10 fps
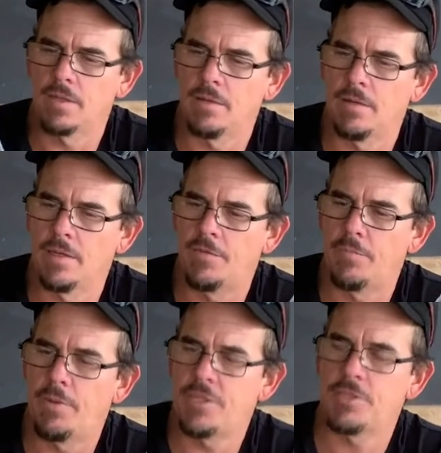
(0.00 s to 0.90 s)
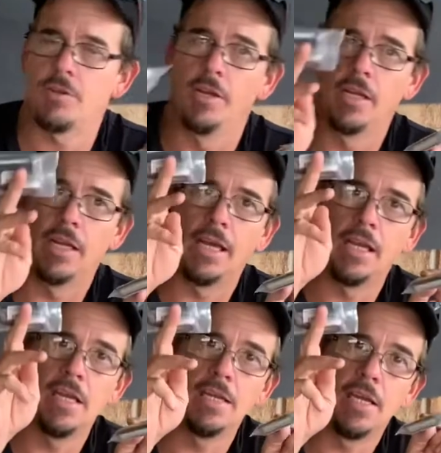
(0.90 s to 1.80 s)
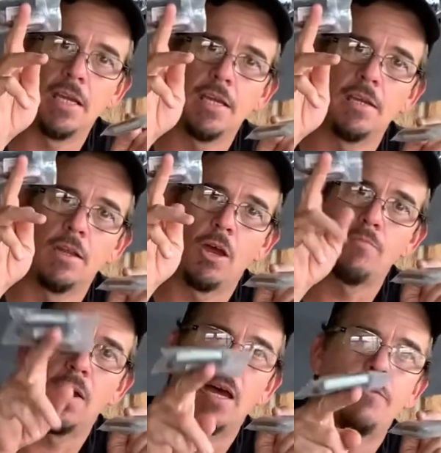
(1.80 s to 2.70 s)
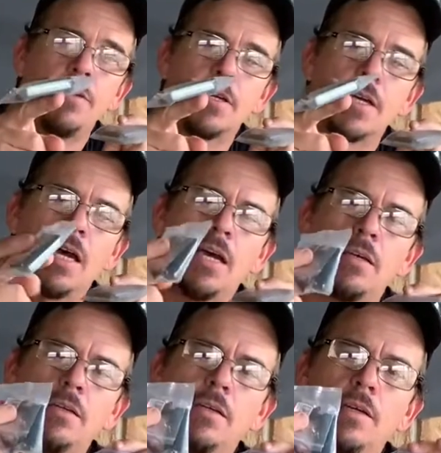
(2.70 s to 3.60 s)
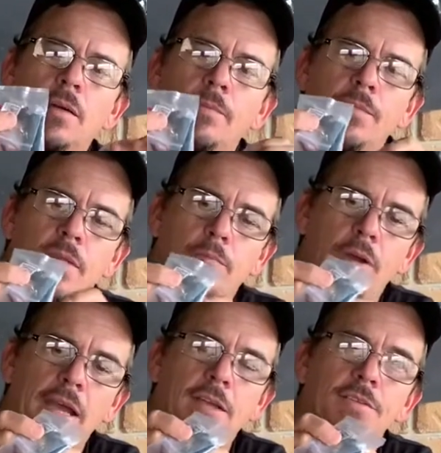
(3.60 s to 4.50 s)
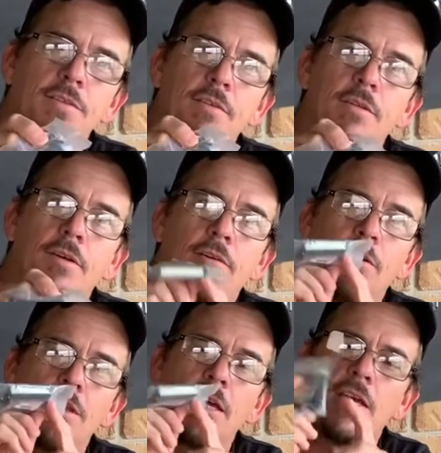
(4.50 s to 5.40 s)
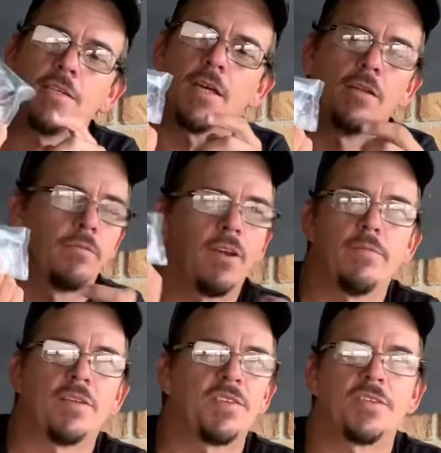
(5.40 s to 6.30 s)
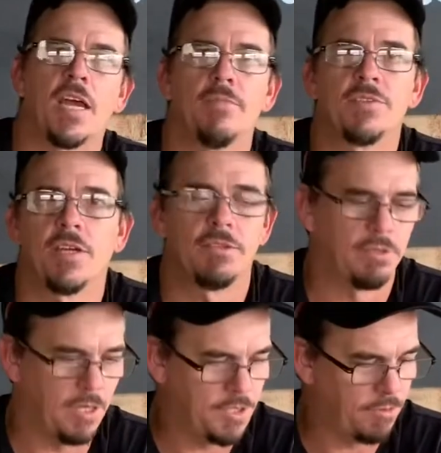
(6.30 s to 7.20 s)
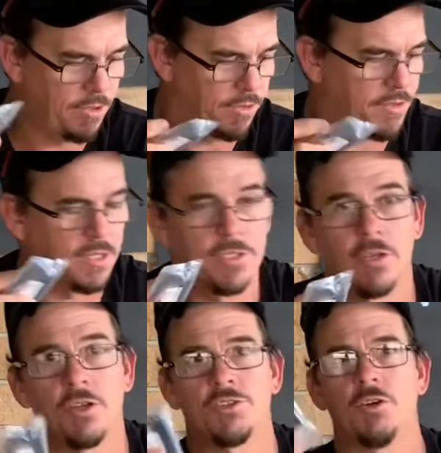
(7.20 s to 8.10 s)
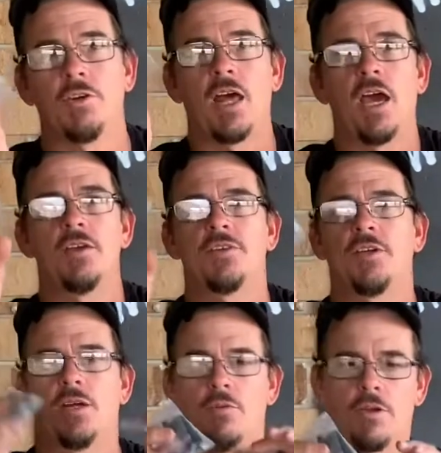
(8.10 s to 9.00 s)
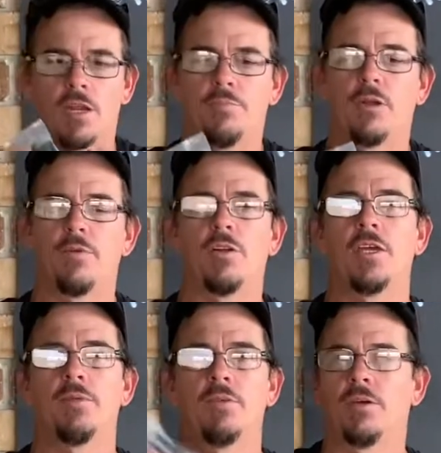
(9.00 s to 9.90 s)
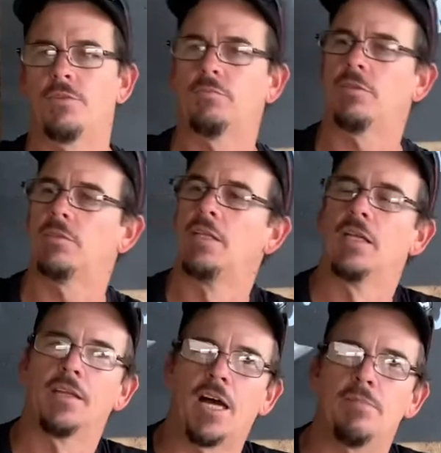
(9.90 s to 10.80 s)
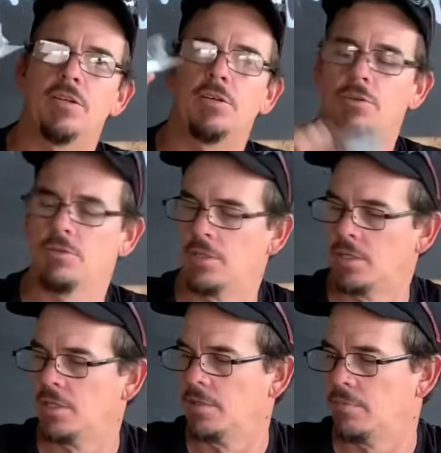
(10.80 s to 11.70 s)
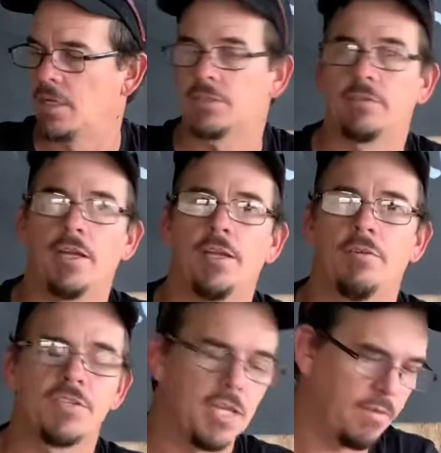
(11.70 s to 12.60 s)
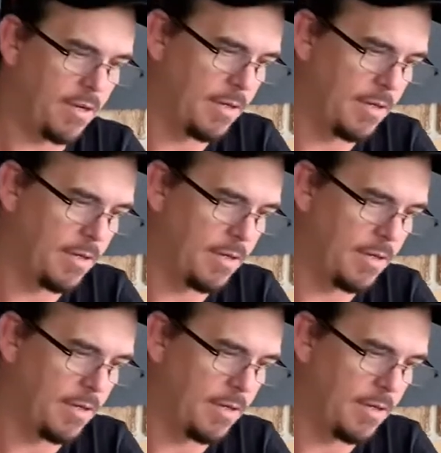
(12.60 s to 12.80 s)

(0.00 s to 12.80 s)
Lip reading: if you picture a little LED light bar for your car, the brackets that are on these, they look very much the same as the real thing. So I've got two of those. I don't know what I'm going to put them on yet, but I thought, well, they'll be cool. Plug straight in your receiver.